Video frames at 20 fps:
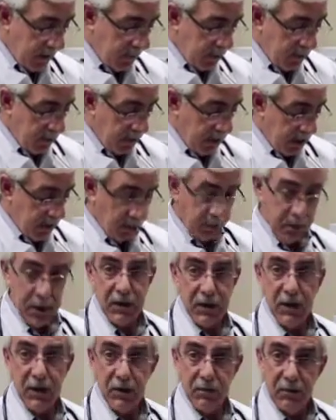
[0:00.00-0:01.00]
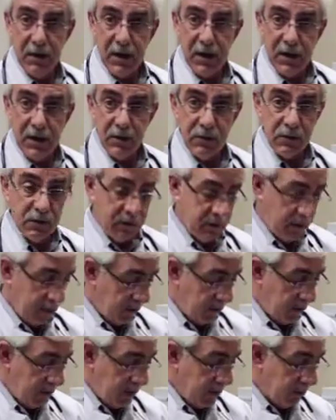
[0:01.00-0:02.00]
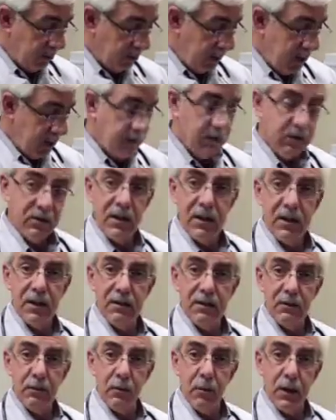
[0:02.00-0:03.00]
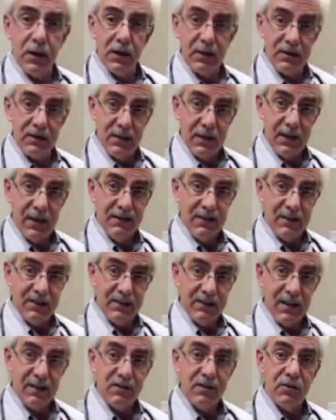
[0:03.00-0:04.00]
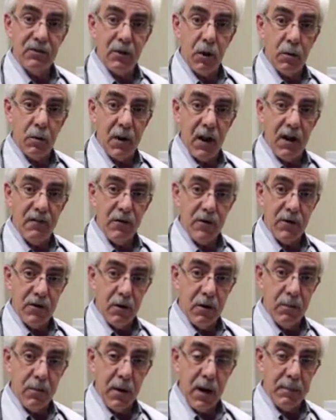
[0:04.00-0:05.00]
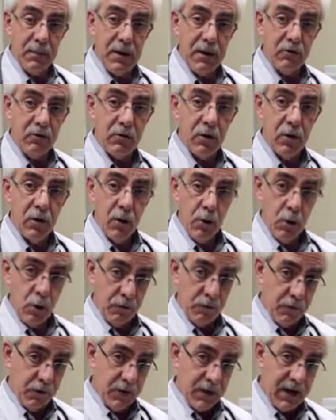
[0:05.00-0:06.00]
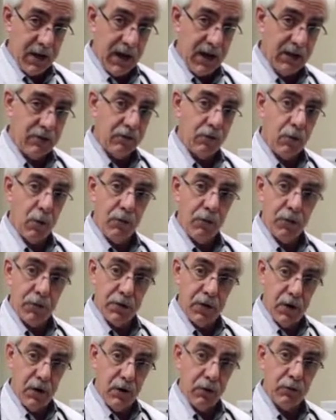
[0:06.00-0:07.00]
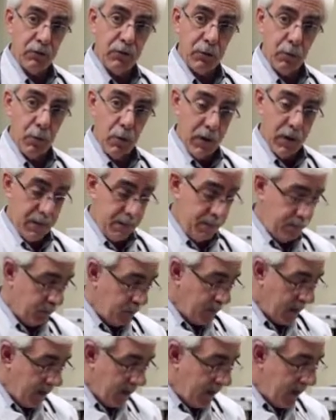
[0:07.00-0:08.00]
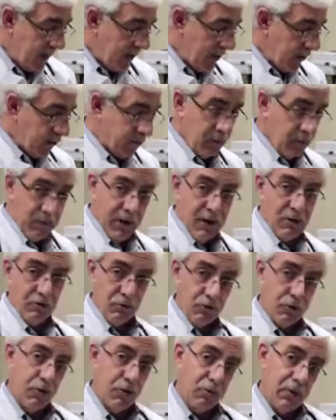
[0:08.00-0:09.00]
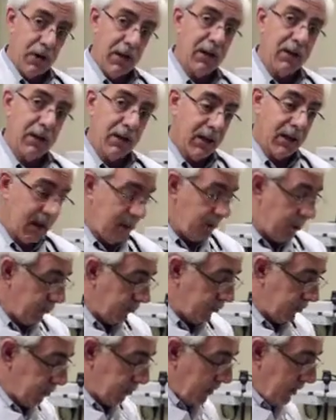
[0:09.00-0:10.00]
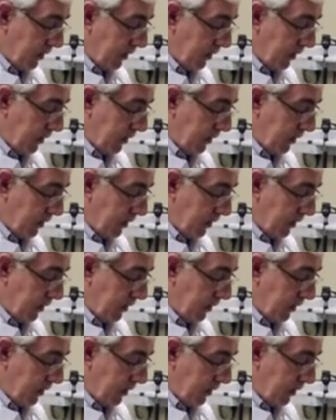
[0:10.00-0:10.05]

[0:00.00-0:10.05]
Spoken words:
You need to read the ingredients. You need to read if it says it's okay for young puppies or for cats or for dogs or what. So make sure you're reading the labels.